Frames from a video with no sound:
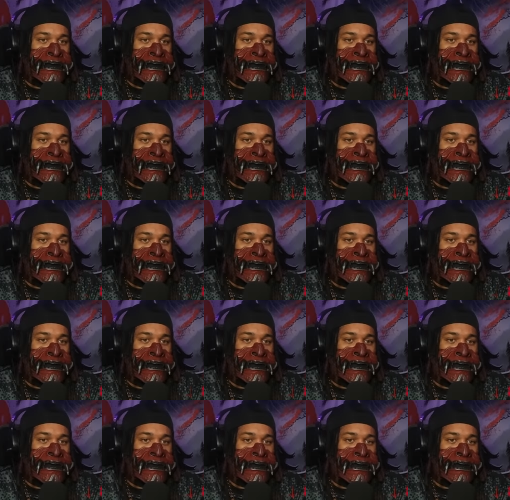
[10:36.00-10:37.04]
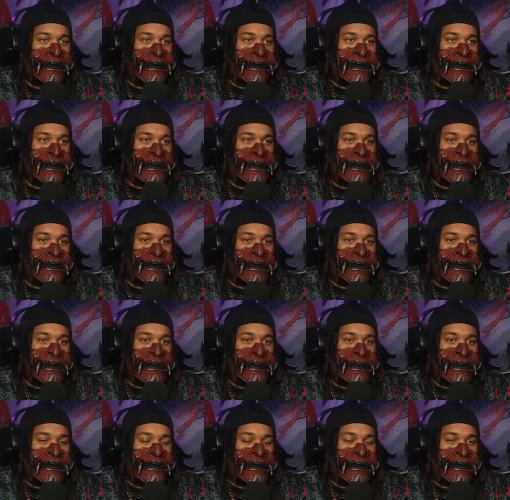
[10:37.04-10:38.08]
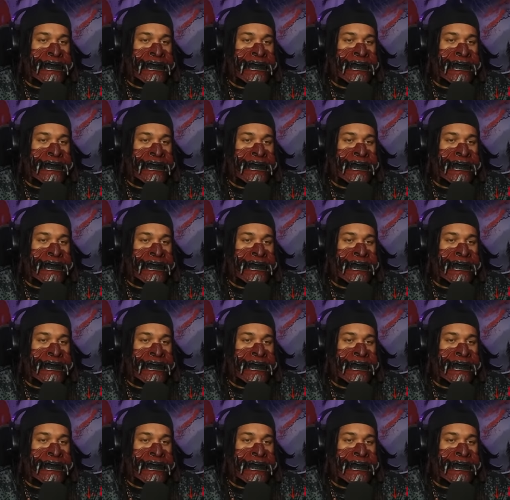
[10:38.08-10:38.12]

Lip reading: Nothing is said.